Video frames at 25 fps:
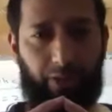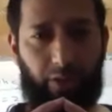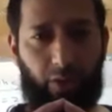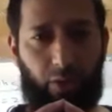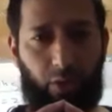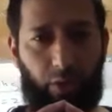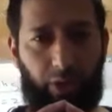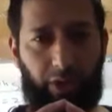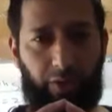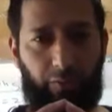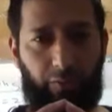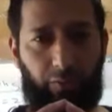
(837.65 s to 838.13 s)

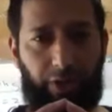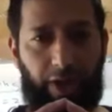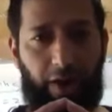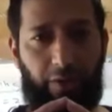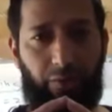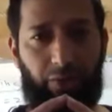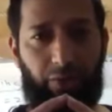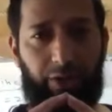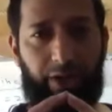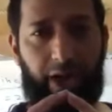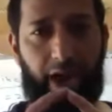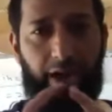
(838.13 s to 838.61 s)
Okay, we have
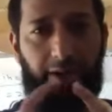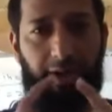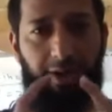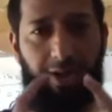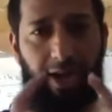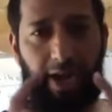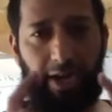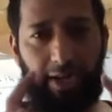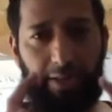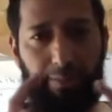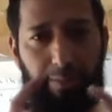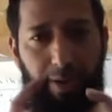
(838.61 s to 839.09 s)
to cut it
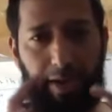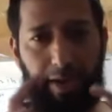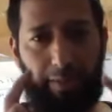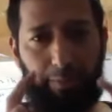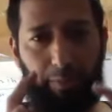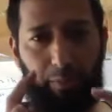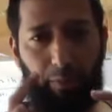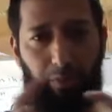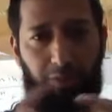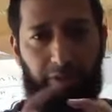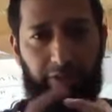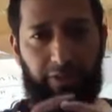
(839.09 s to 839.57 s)
at the
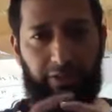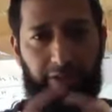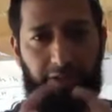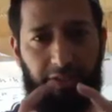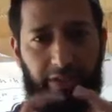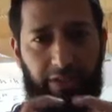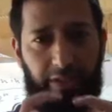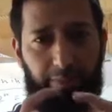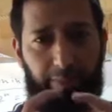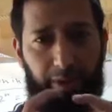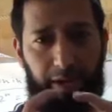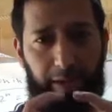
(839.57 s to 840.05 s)
multiple. This
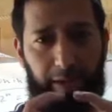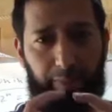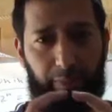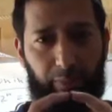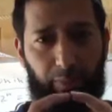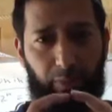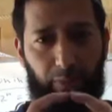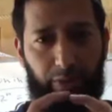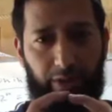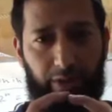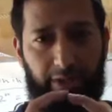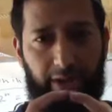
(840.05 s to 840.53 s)
is the multiple
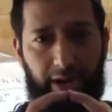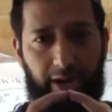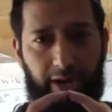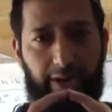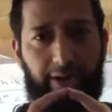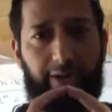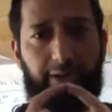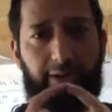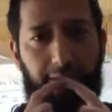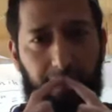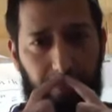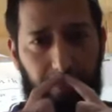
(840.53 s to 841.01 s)
cloning site
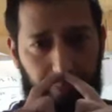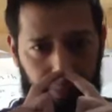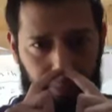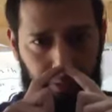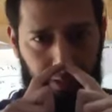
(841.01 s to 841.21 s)
here.